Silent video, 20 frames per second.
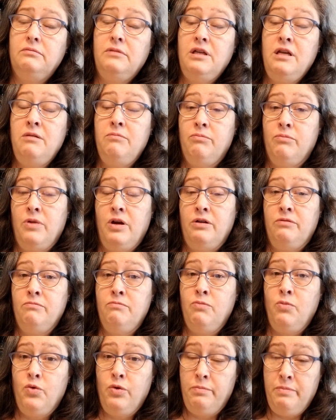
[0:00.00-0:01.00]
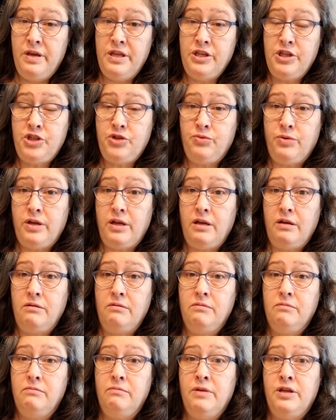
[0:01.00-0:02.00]
ministering
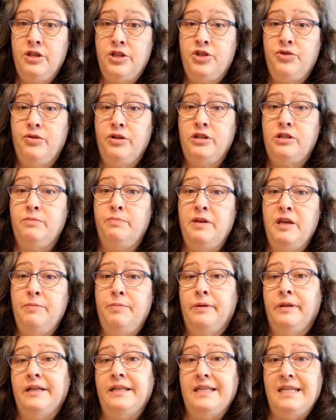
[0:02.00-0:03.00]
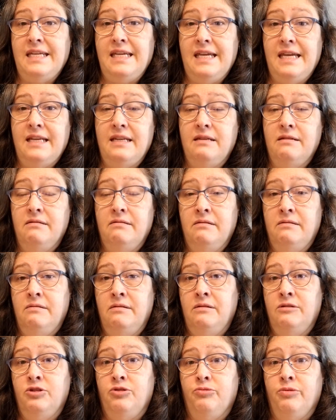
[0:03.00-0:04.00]
to people in need
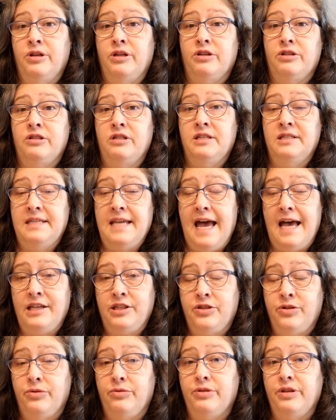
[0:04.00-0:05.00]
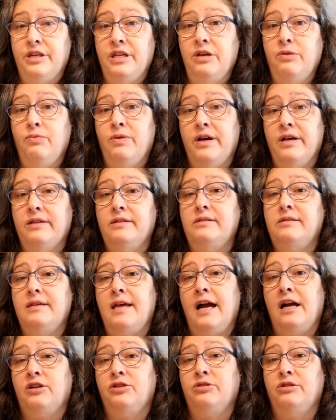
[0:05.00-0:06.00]
during a disaster than he was
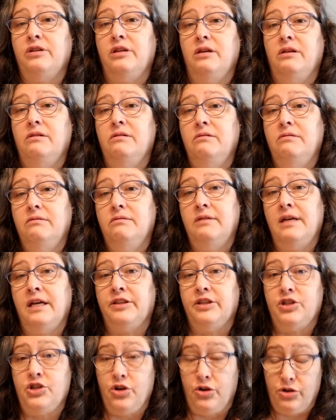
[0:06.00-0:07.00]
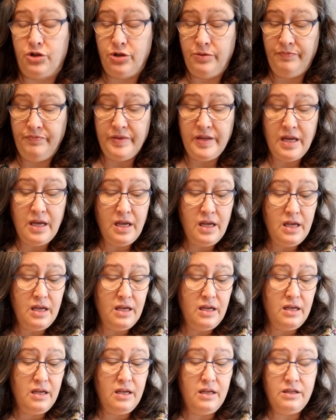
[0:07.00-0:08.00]
actually at the church.
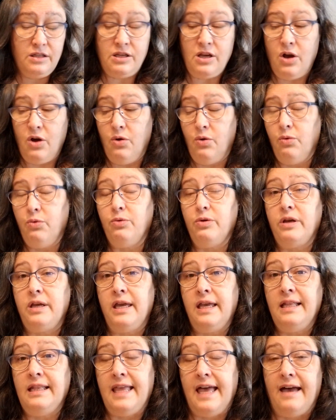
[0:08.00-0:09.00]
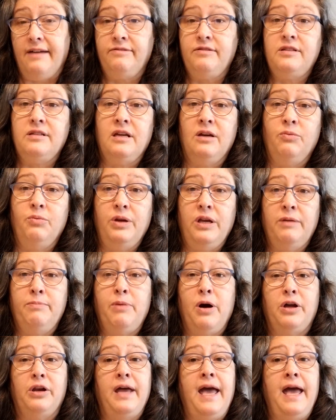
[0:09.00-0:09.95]
So he left, and we bought a